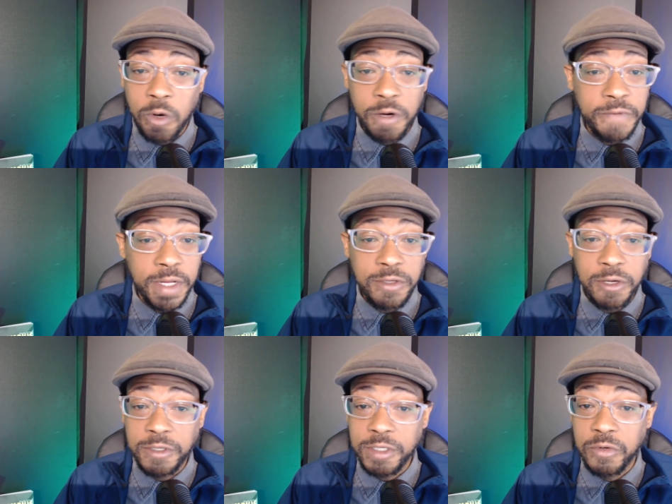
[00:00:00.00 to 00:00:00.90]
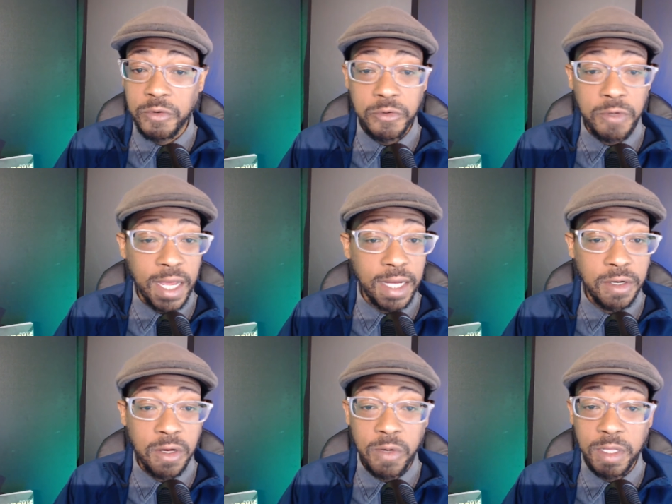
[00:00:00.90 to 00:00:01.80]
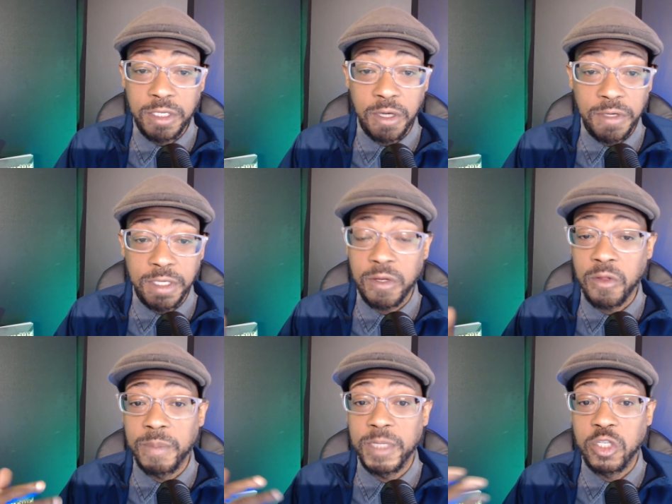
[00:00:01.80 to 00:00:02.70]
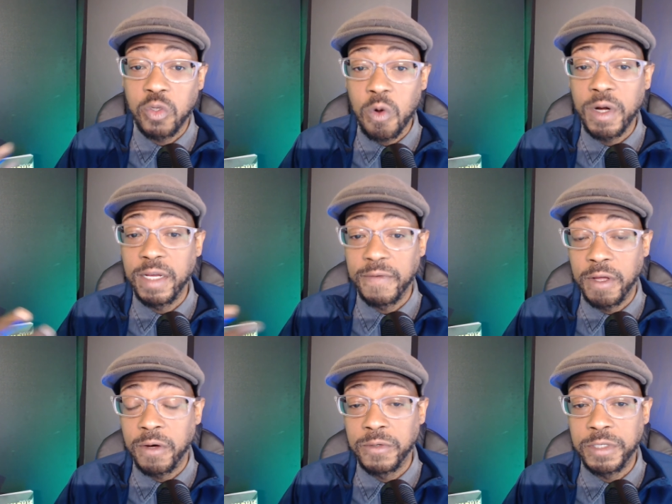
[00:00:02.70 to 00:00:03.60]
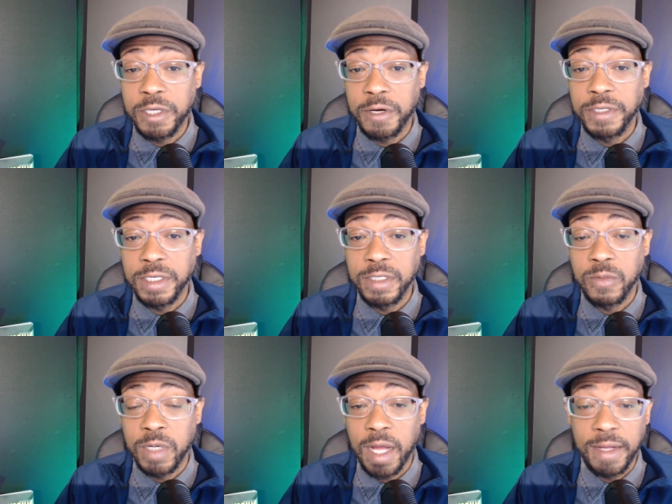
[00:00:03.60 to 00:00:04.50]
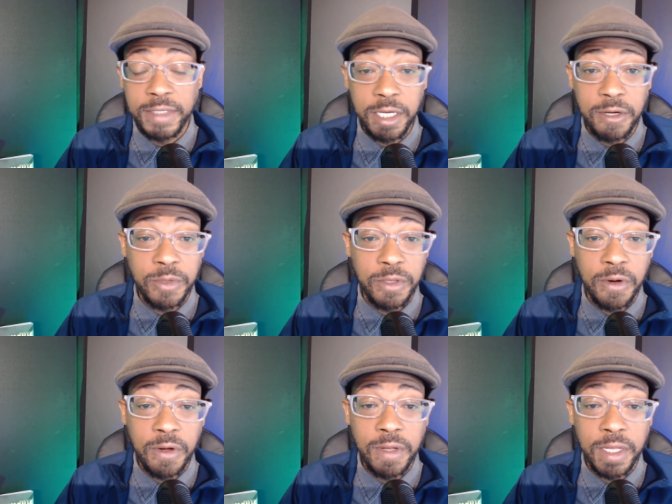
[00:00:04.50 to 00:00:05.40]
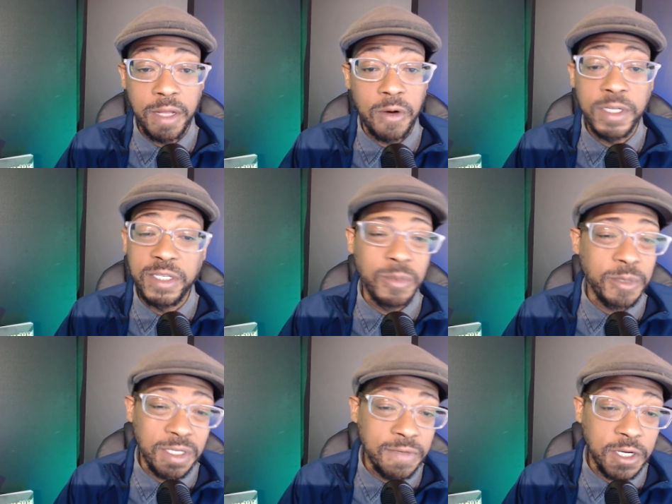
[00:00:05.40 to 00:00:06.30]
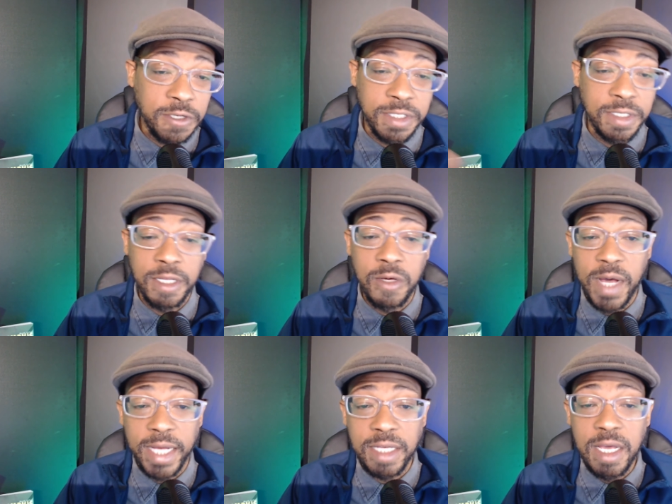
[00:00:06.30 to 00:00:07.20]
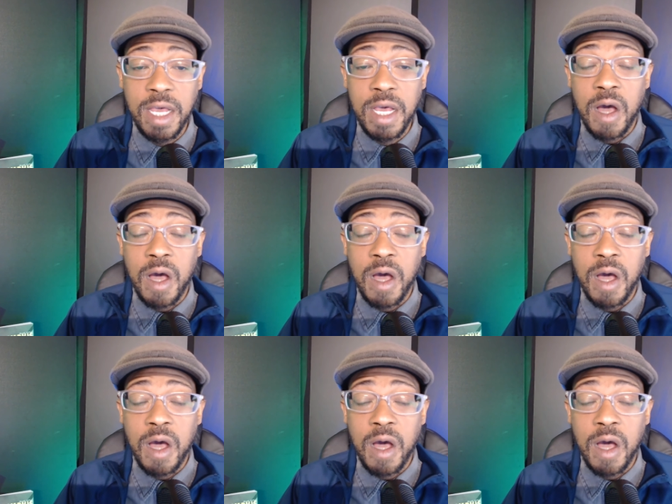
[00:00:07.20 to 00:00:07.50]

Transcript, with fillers: Word of Faith churches grew like no other churches. So the majority of those churches, when I shared with you earlier that only 2% of churches in the US